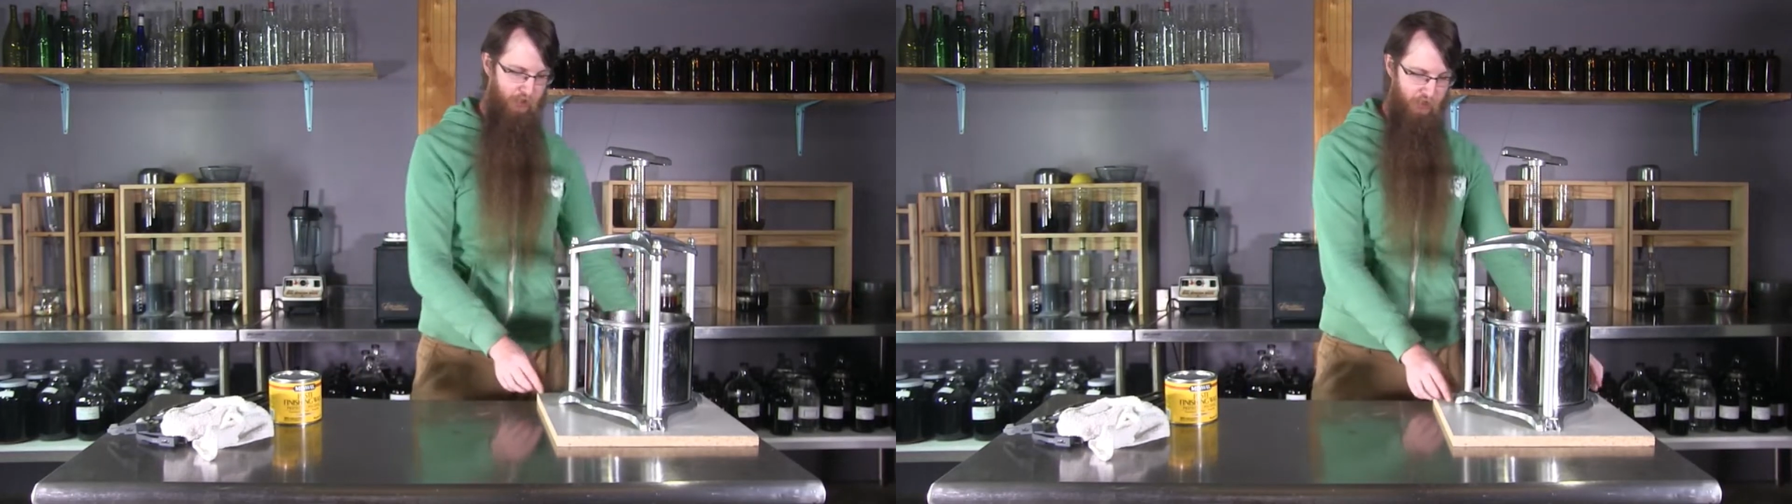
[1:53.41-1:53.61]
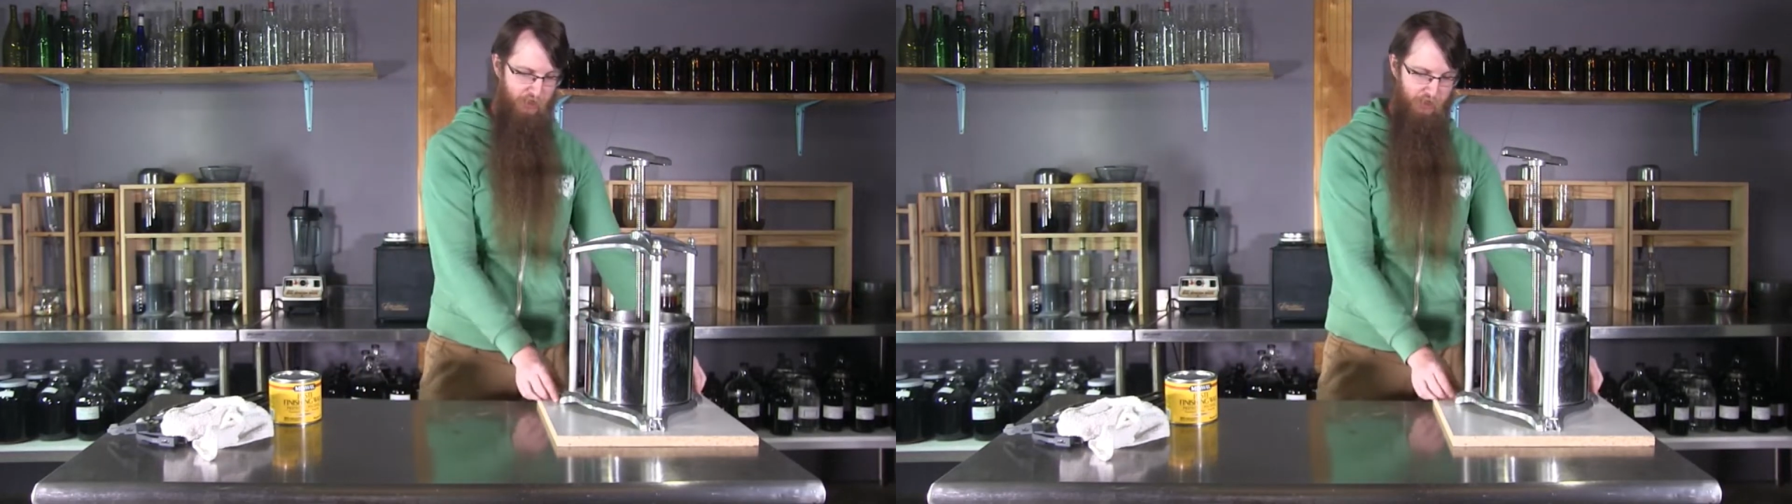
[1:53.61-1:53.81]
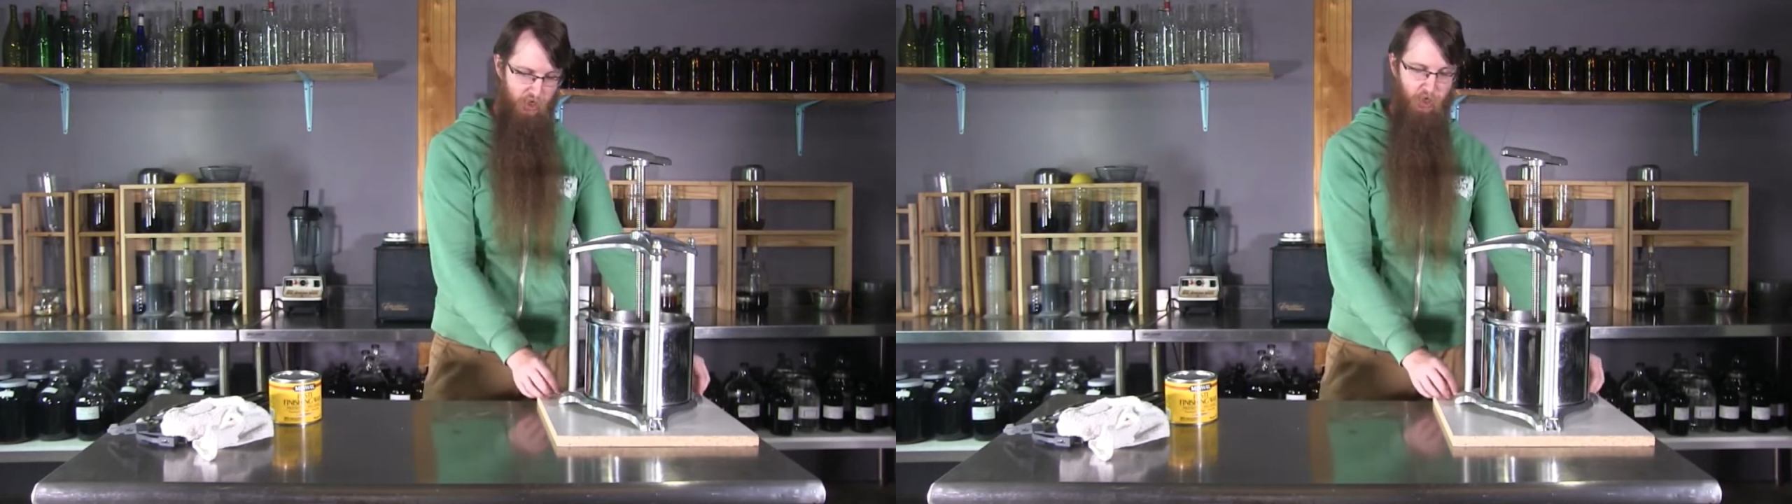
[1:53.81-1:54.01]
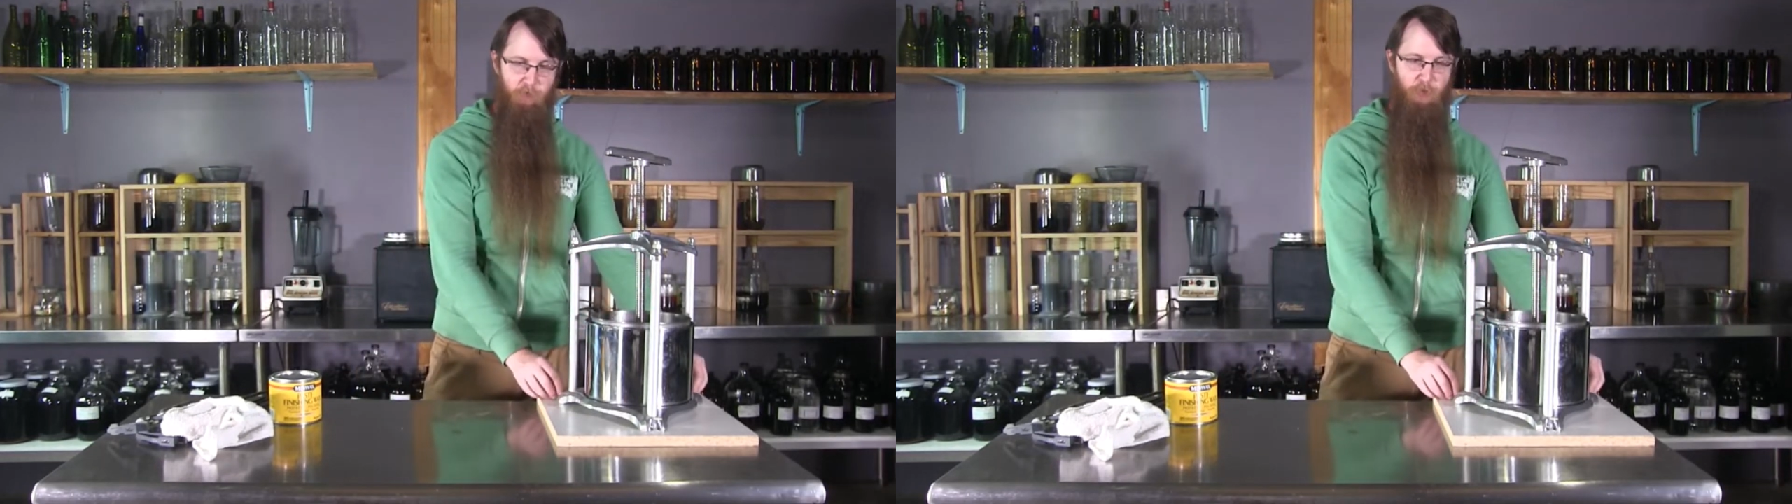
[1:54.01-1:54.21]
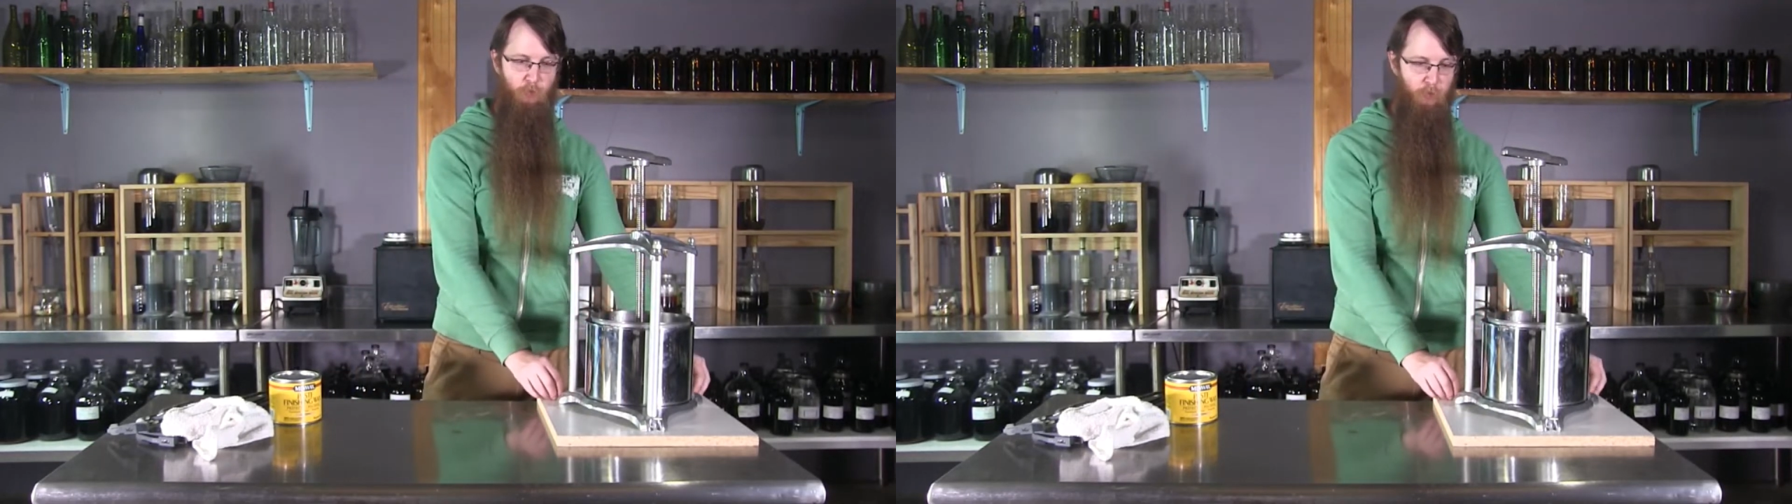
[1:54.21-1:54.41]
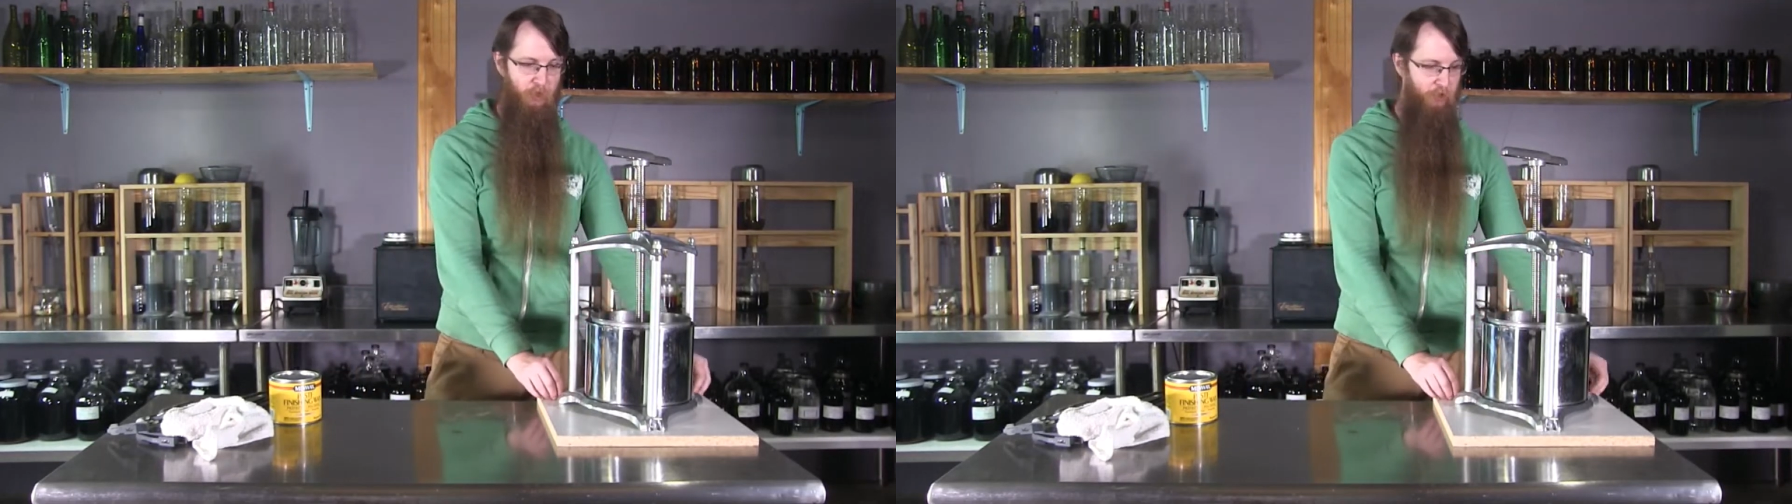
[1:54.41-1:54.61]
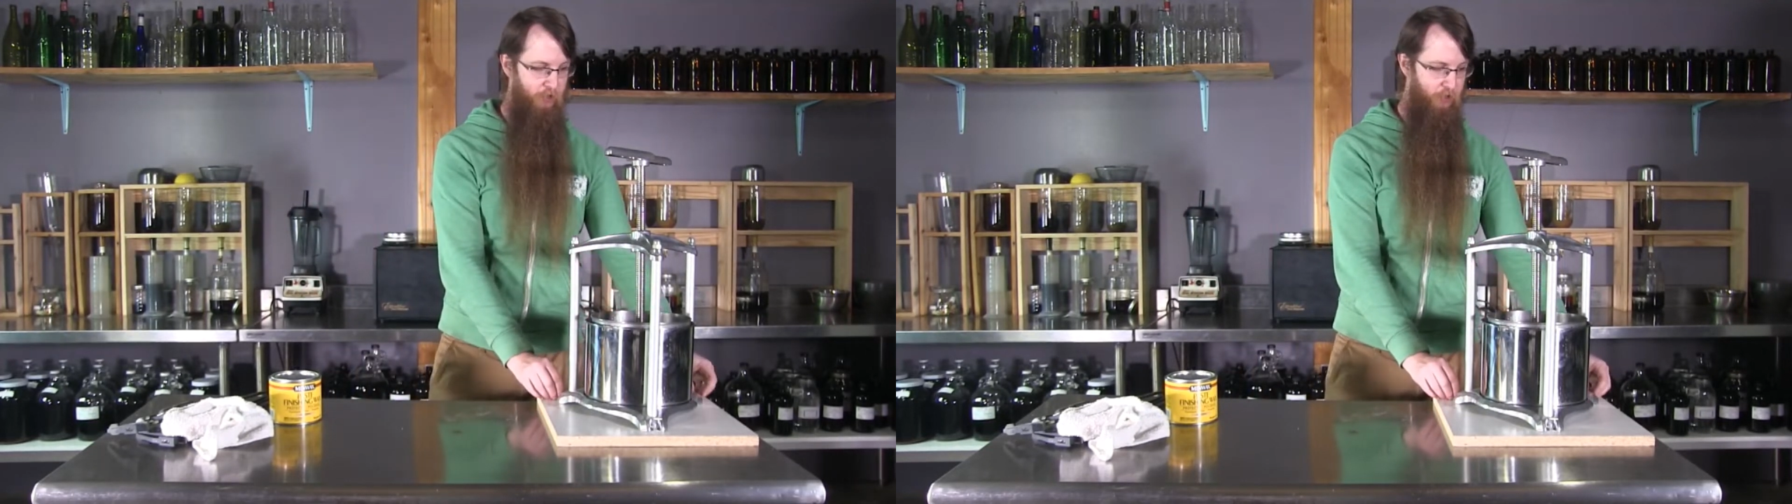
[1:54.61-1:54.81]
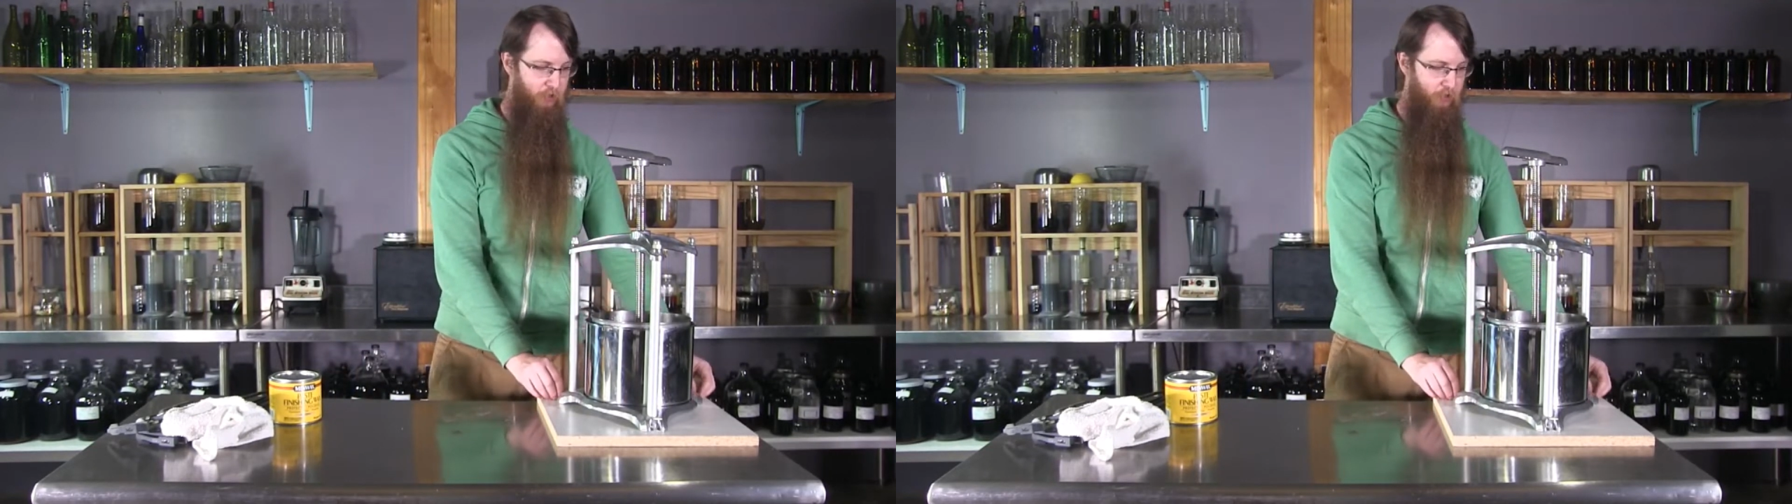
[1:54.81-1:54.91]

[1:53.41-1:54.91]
is it comes with